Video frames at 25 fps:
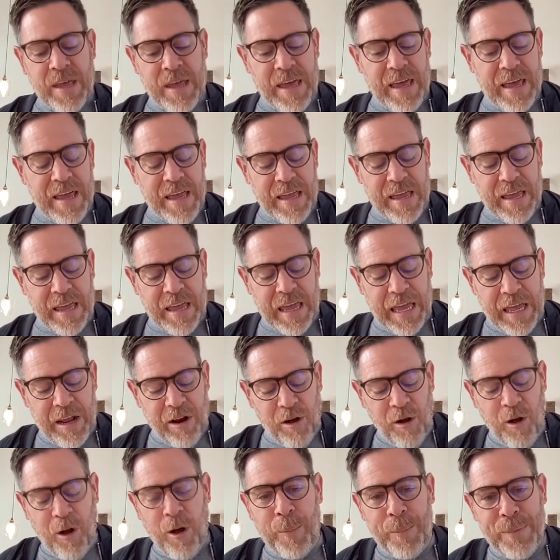it
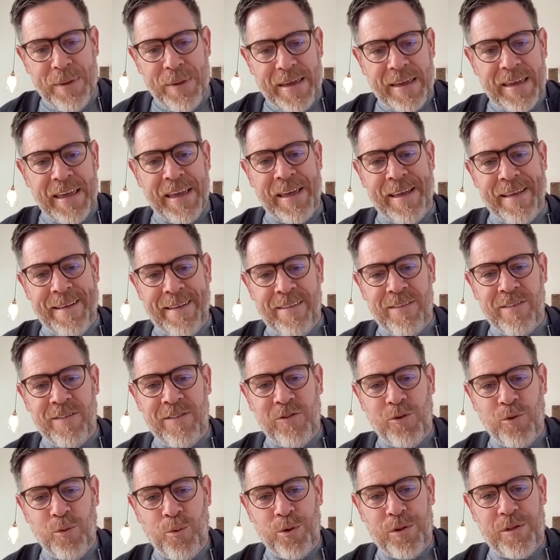all
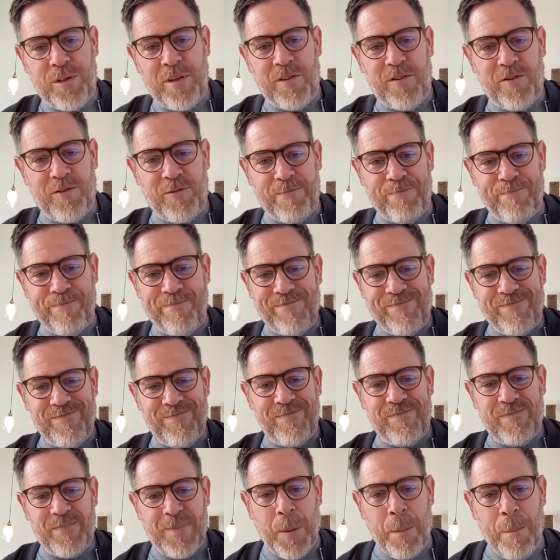begins with this
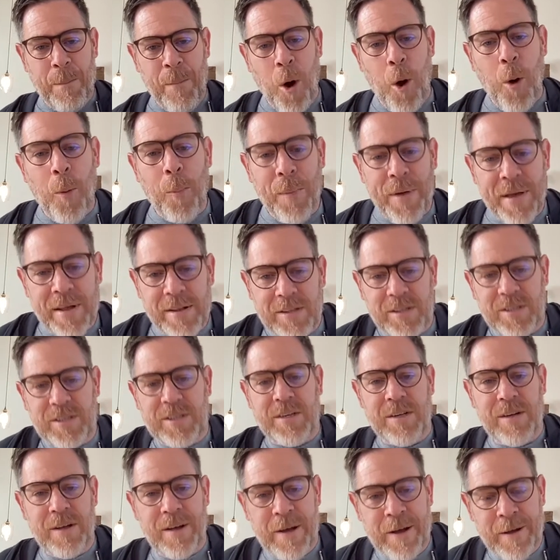moment
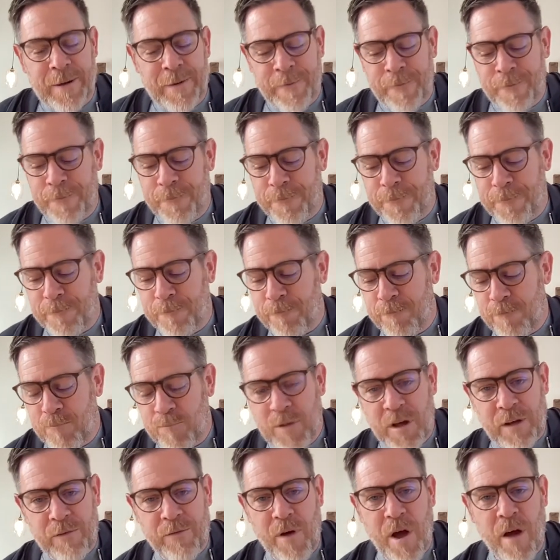of
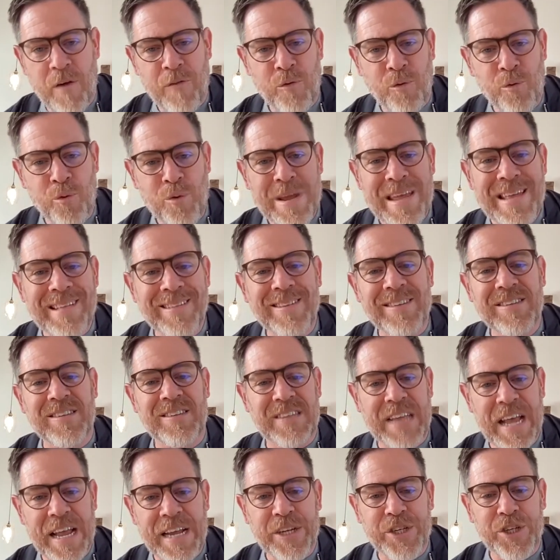
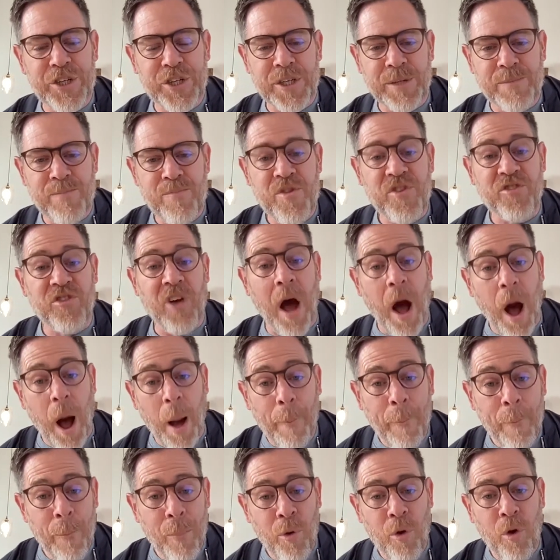realization, this
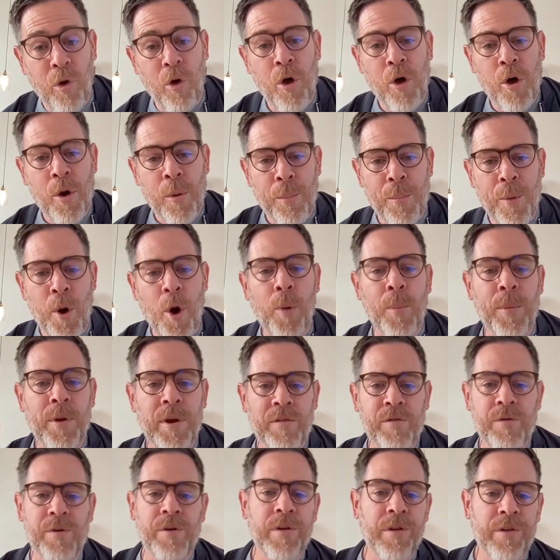humble moment
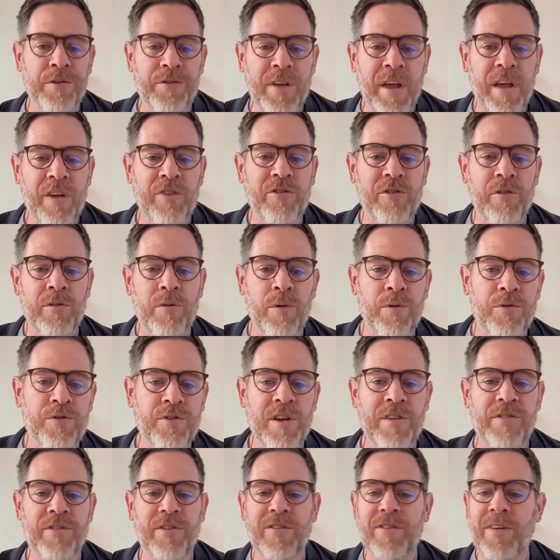of realization. Lord
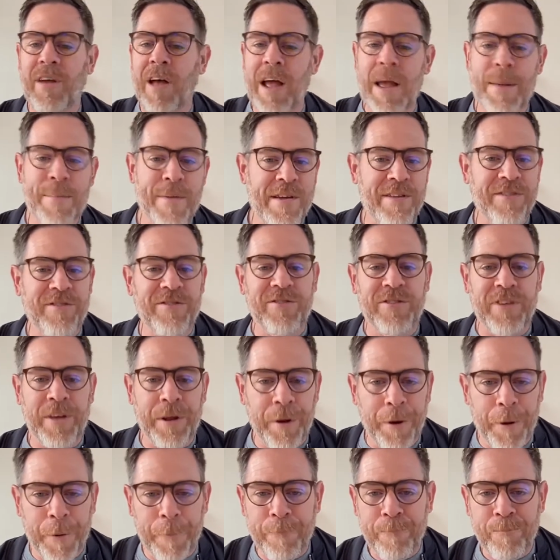Jesus, I am a
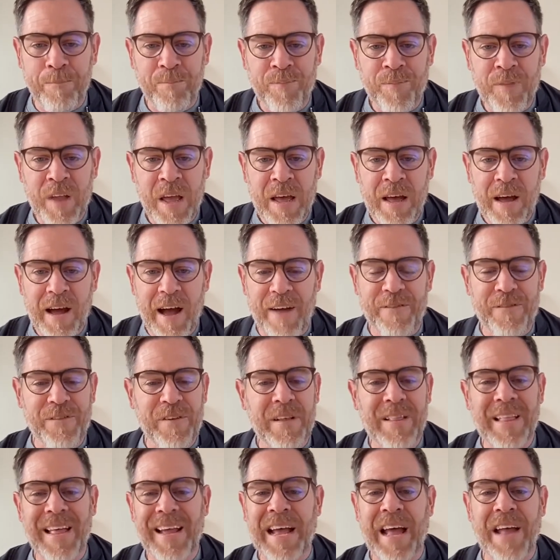sinner. I
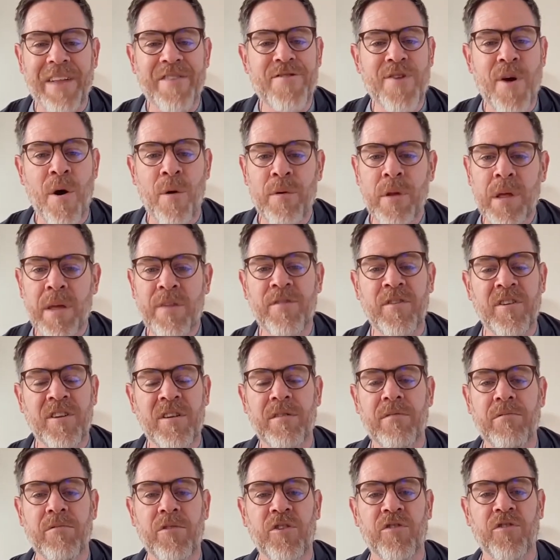feel like I don't
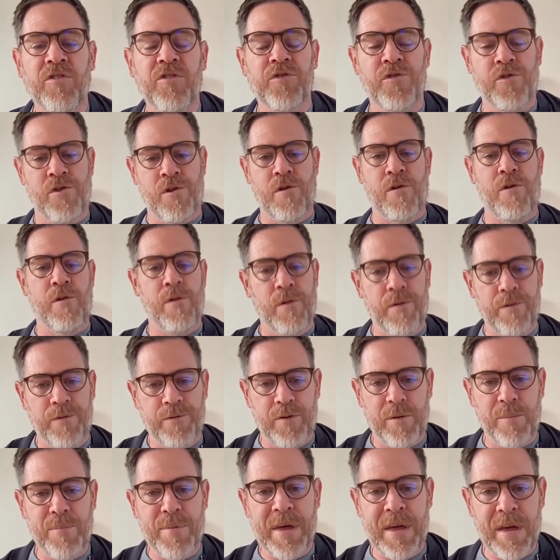even deserve
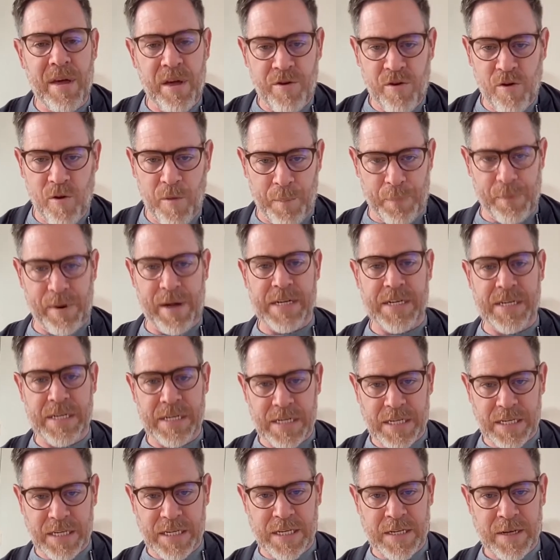to be in your
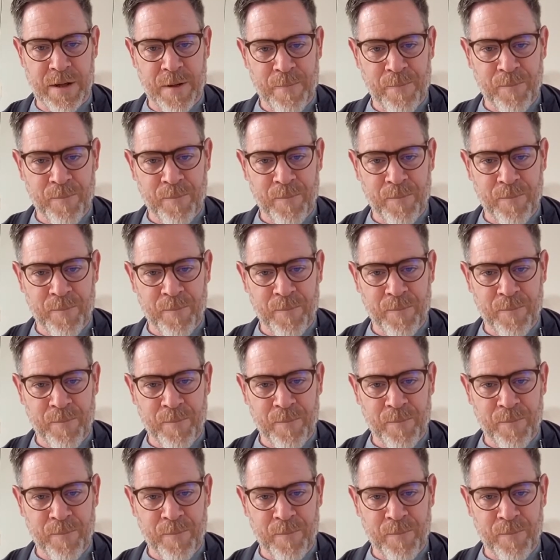presence.